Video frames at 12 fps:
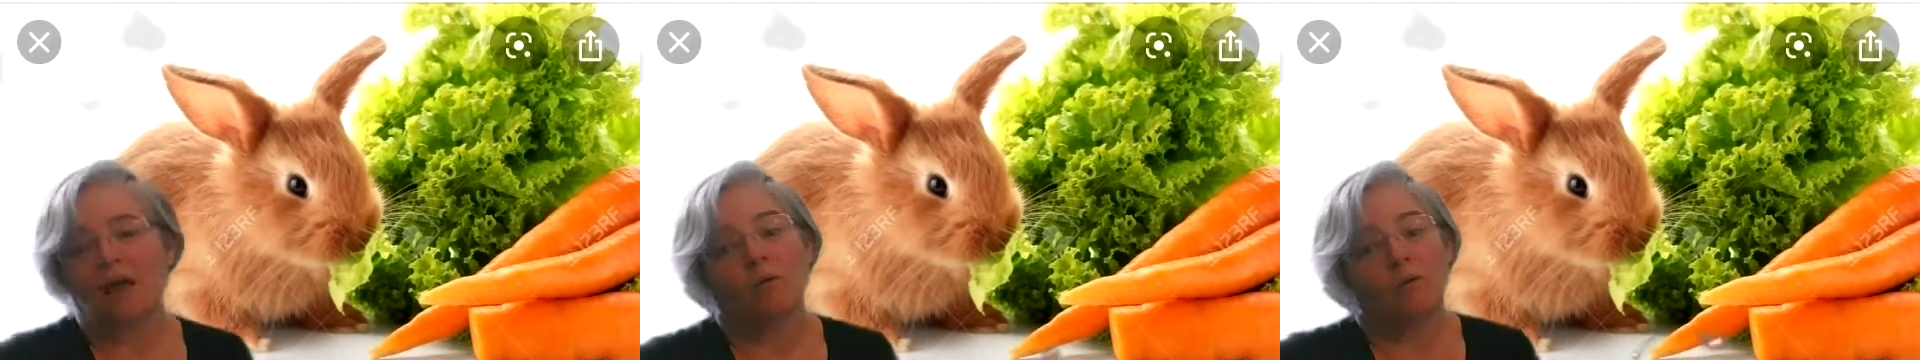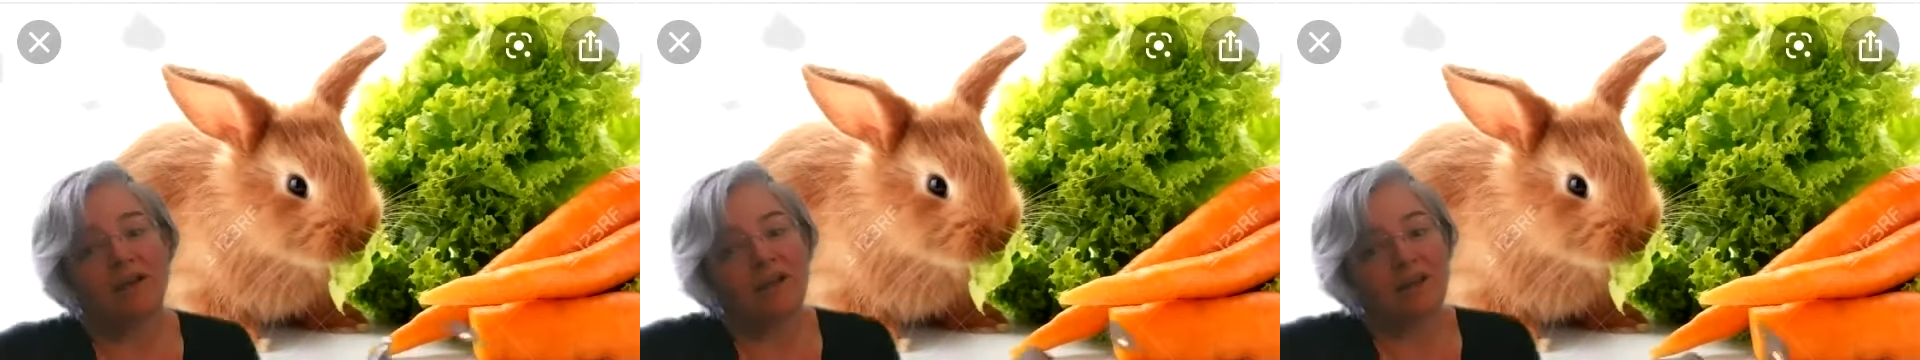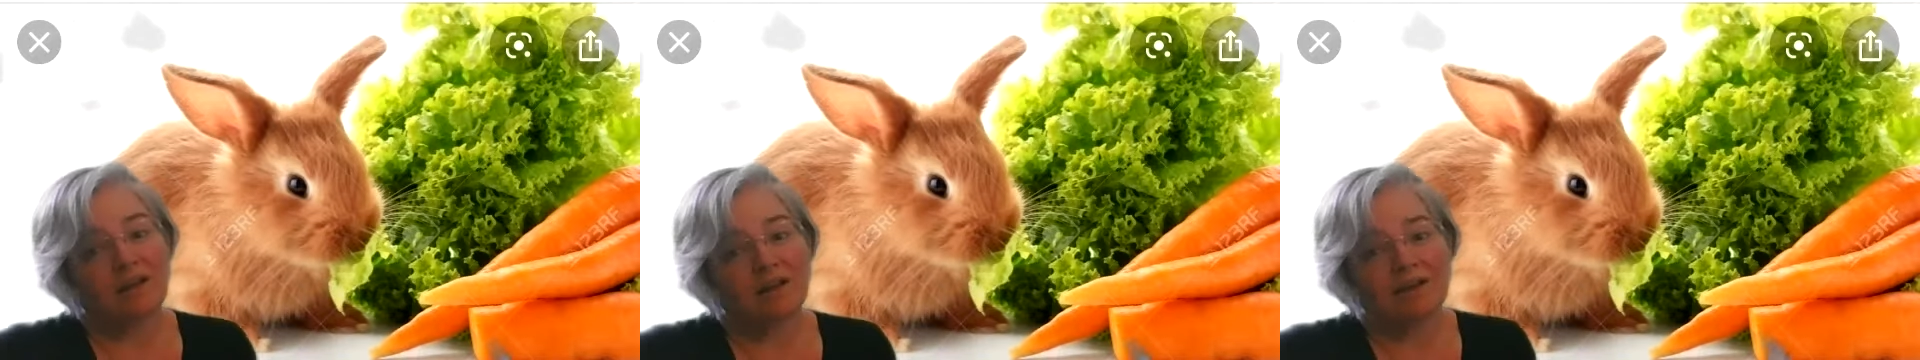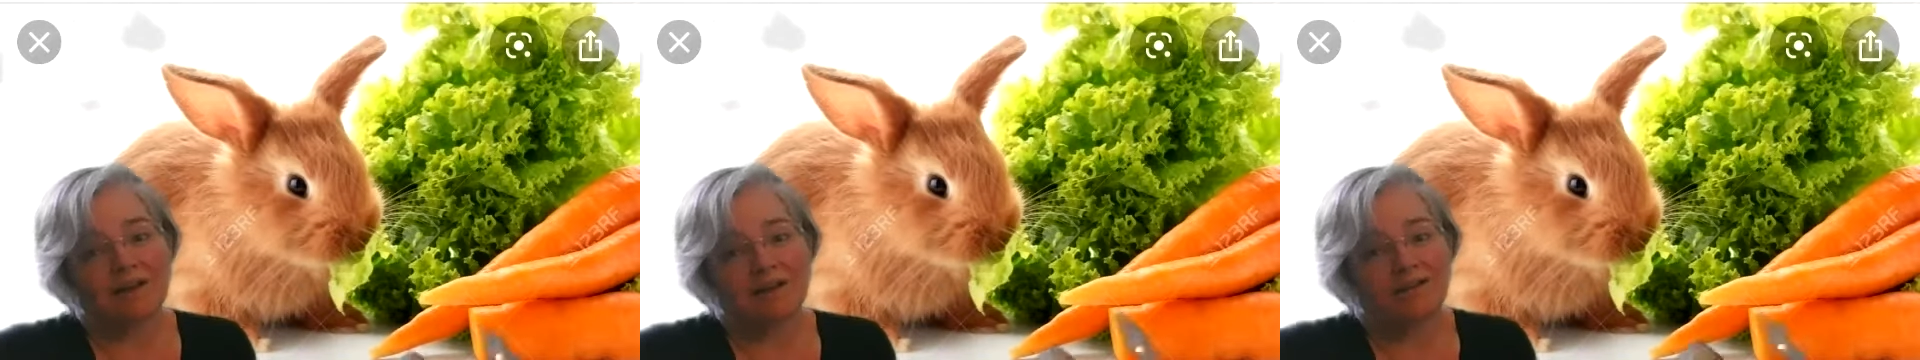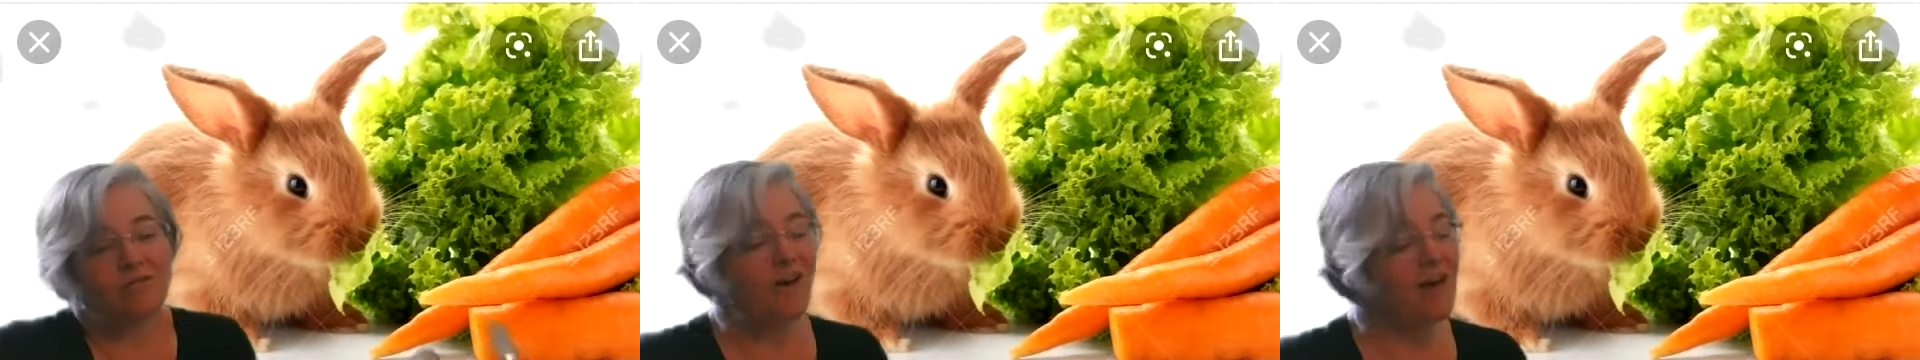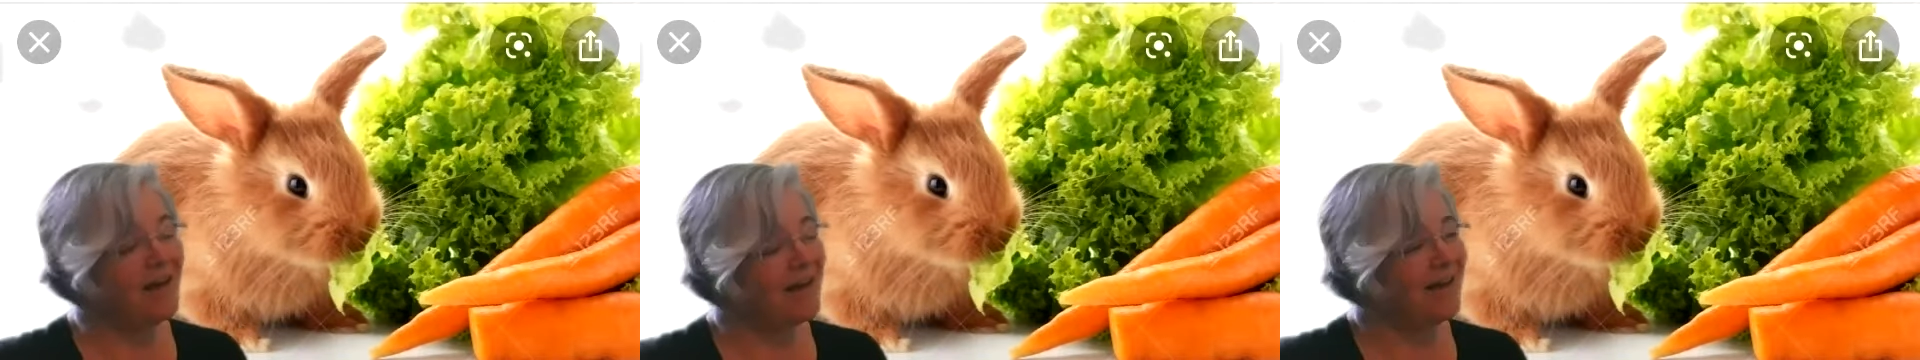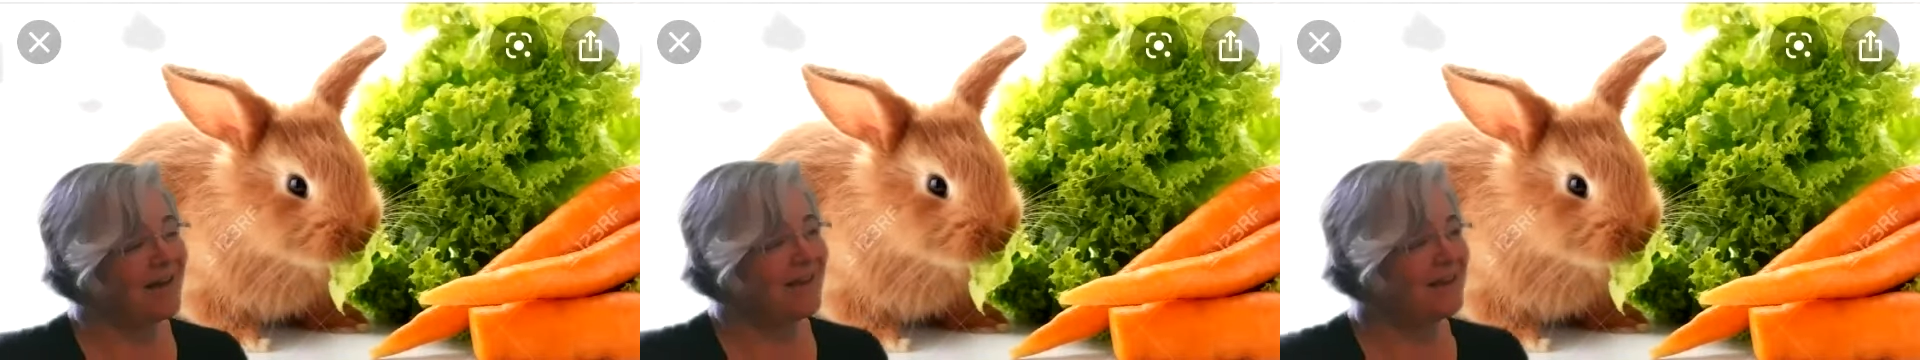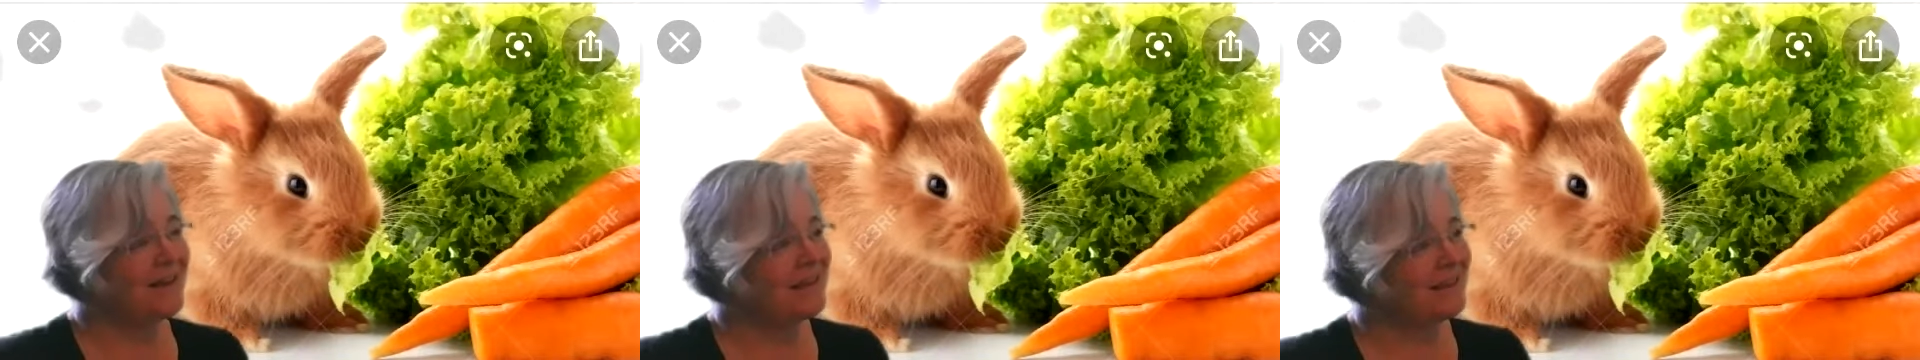Well, if
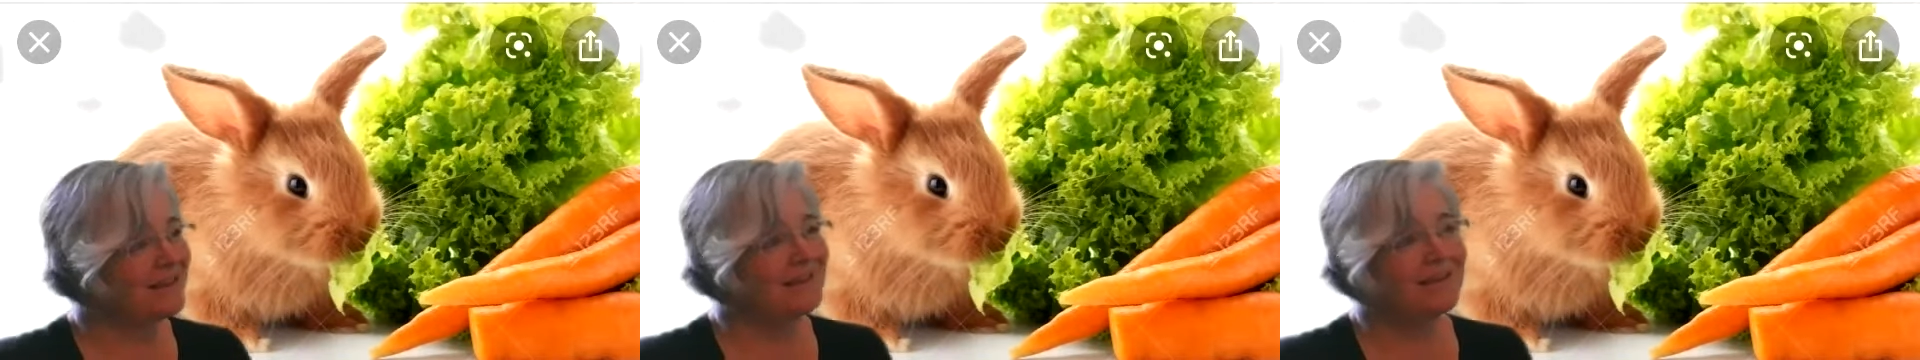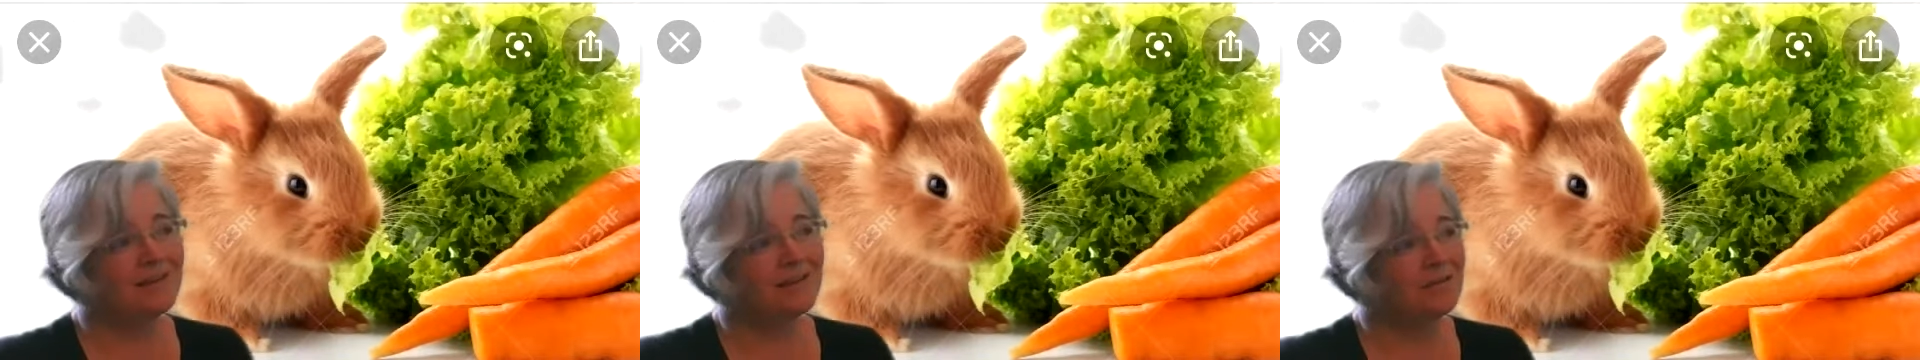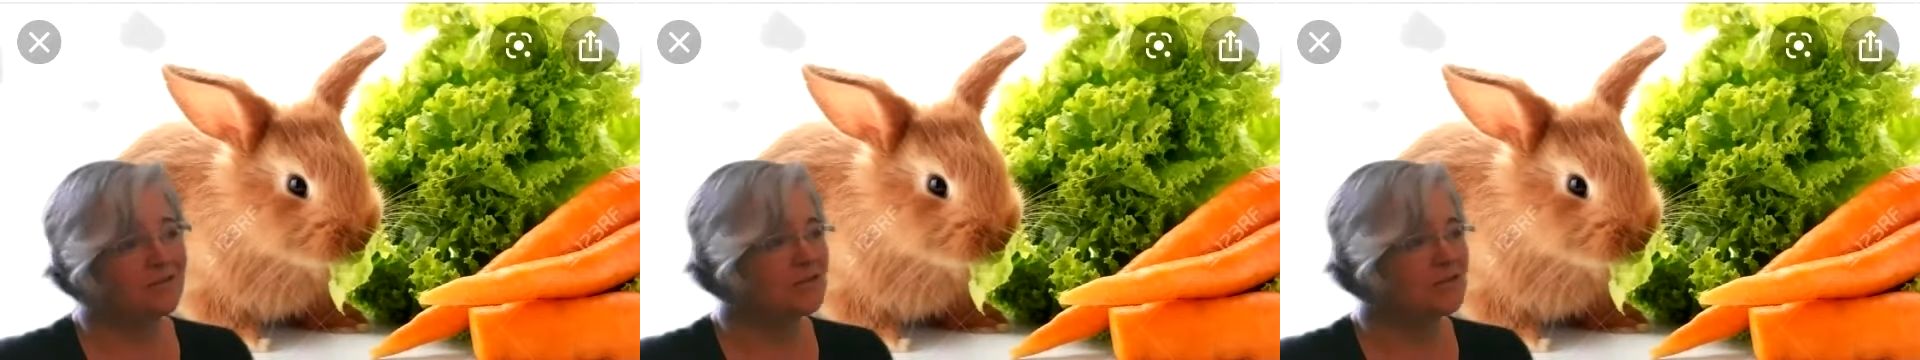I live